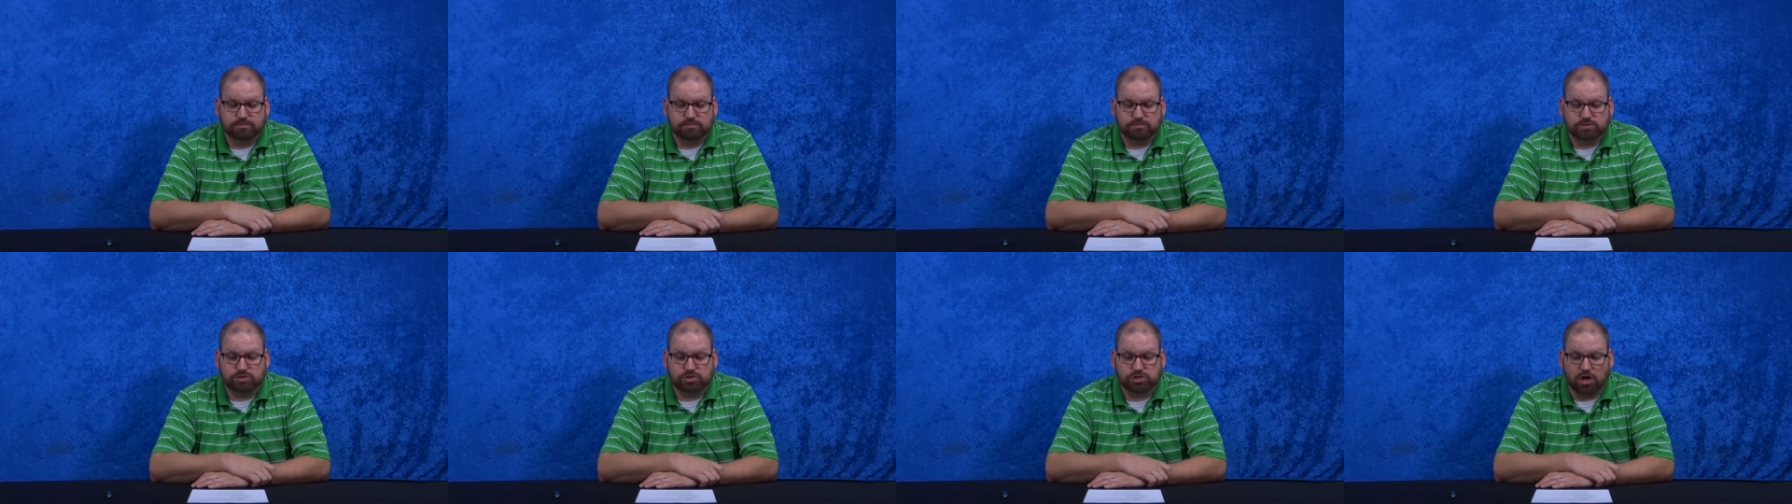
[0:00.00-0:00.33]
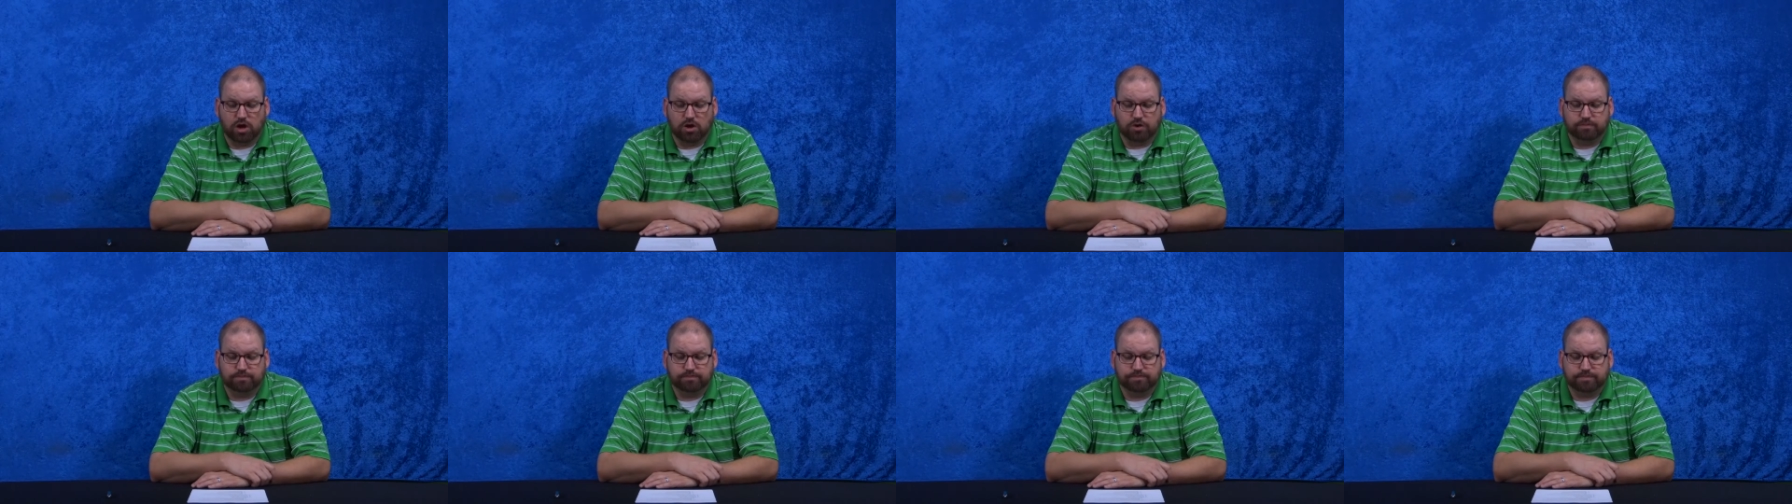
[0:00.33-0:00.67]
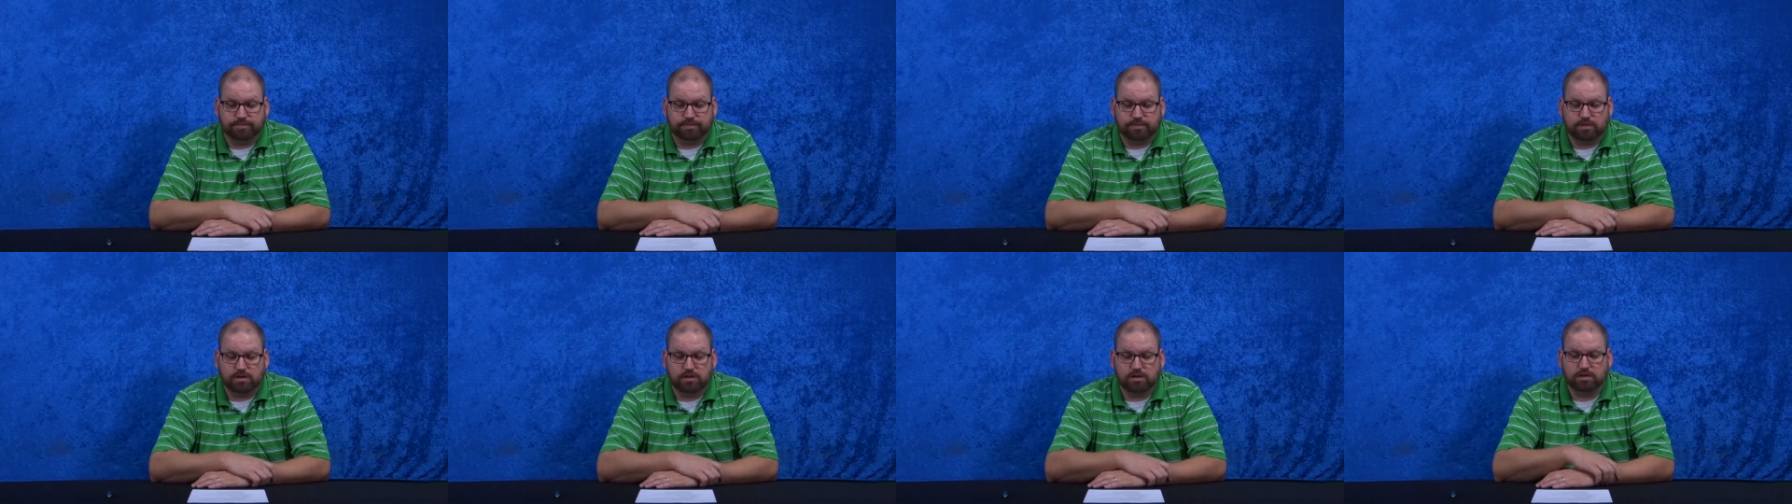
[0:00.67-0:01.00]
So
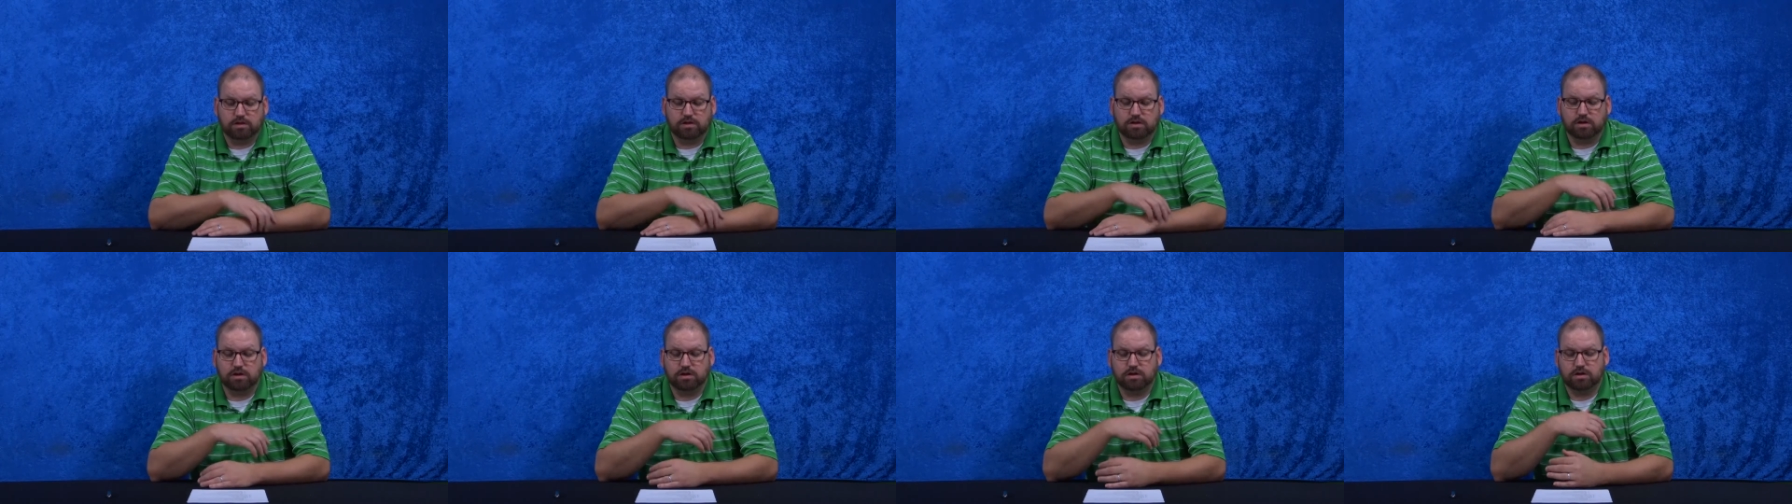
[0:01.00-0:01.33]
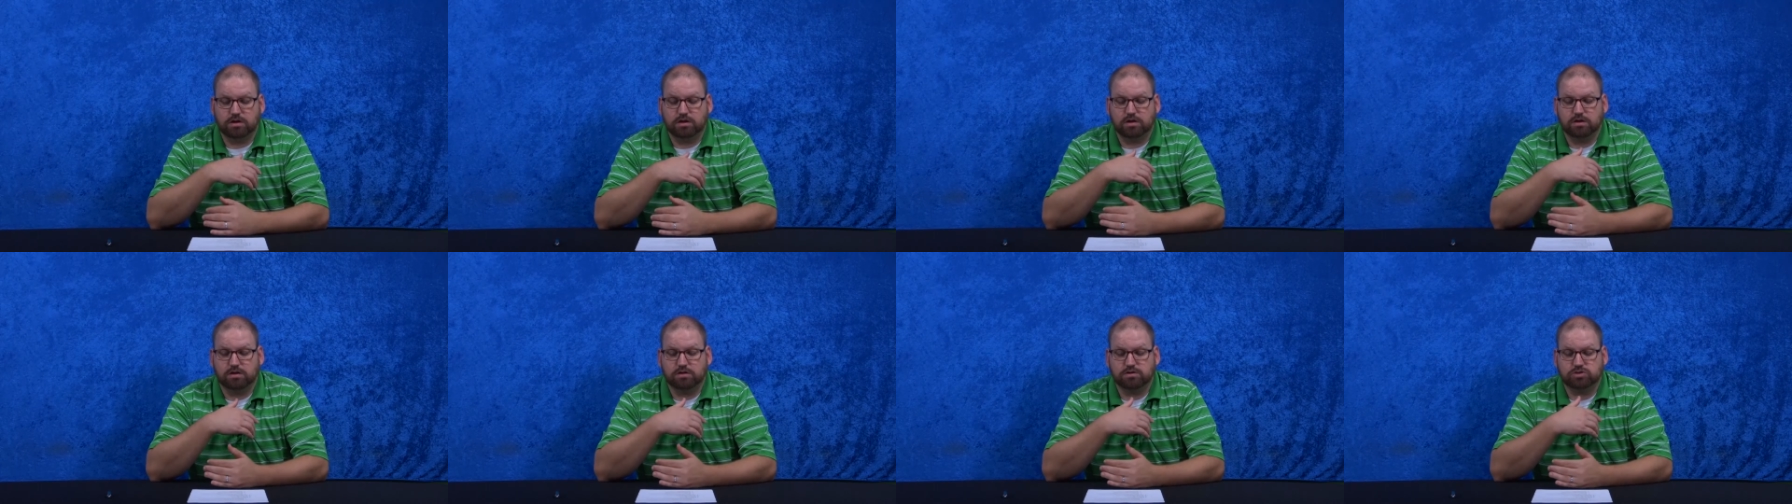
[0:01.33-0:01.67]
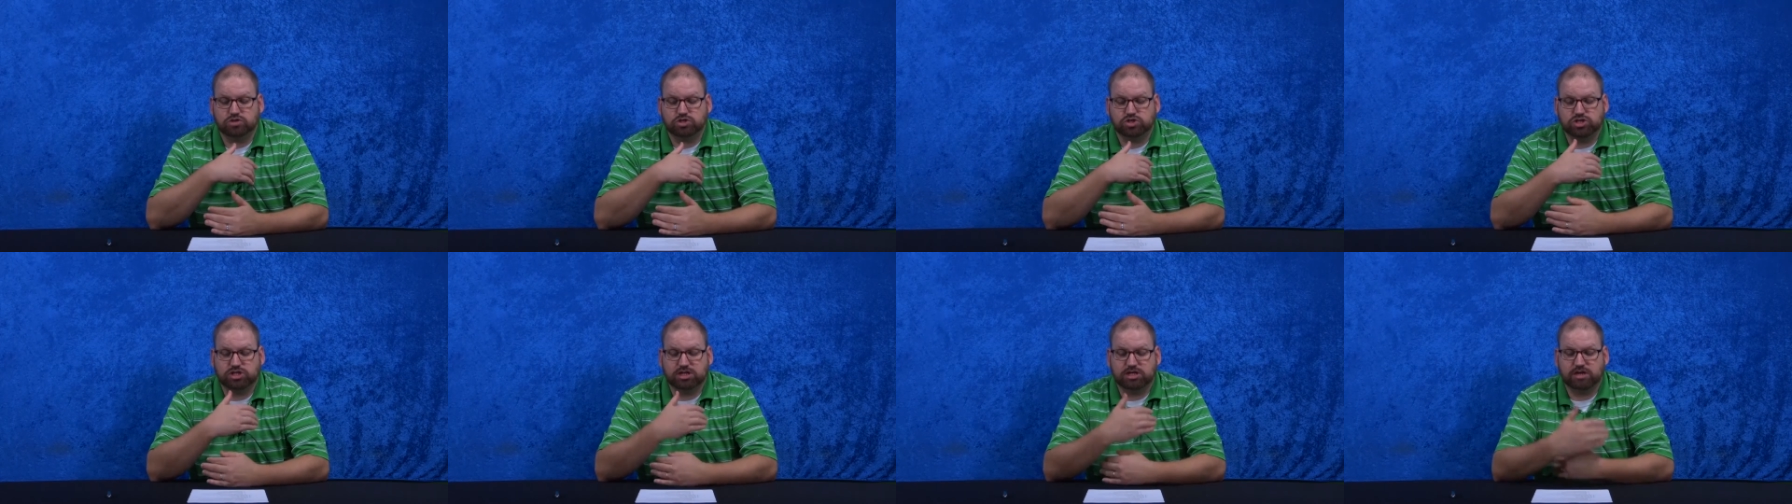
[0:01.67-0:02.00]

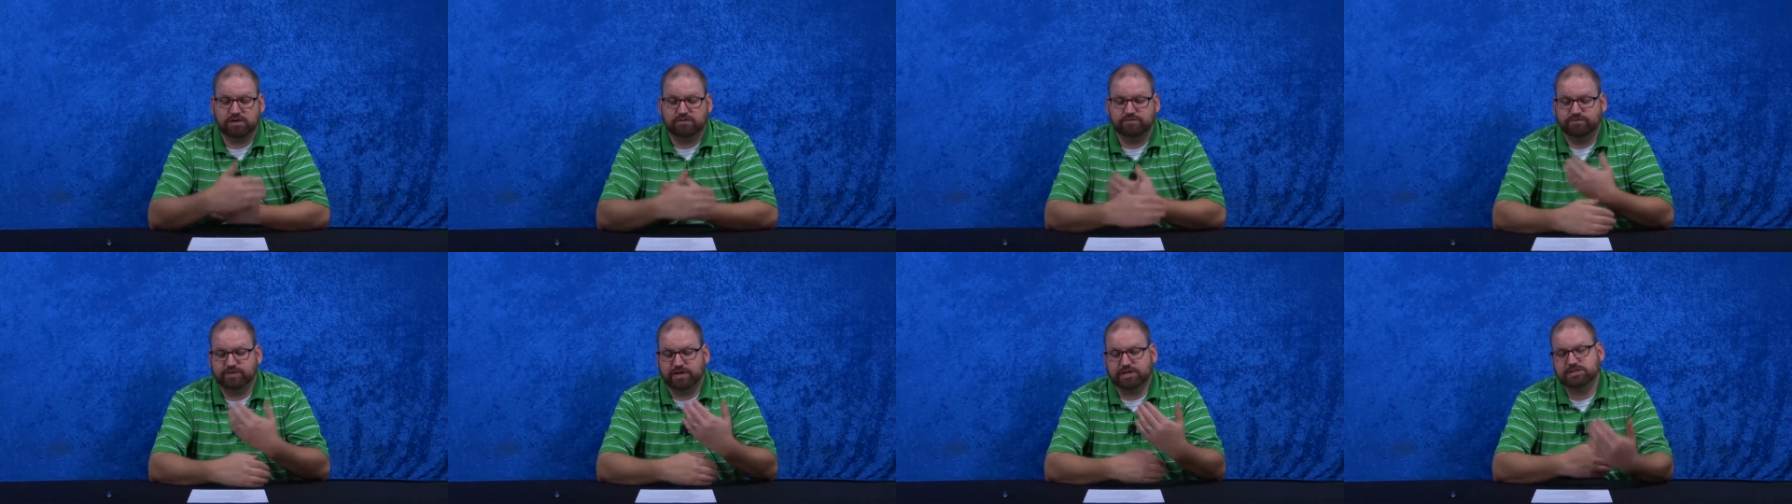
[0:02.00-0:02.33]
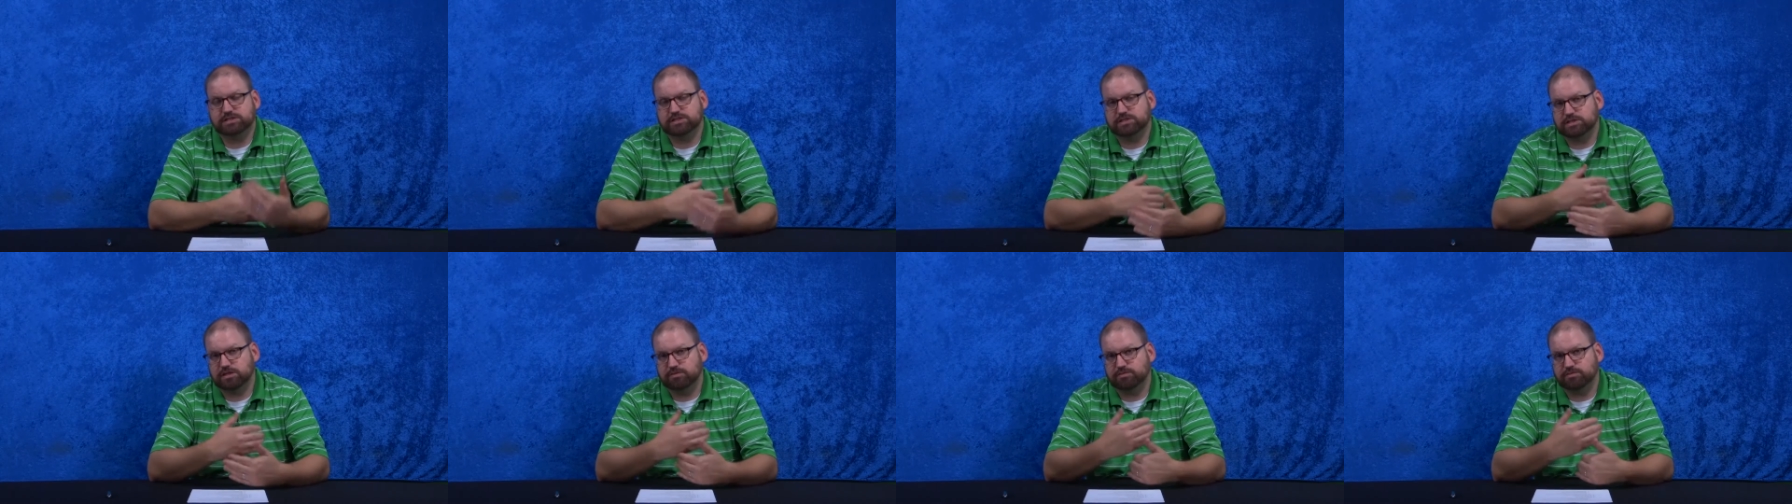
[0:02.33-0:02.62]
she convinces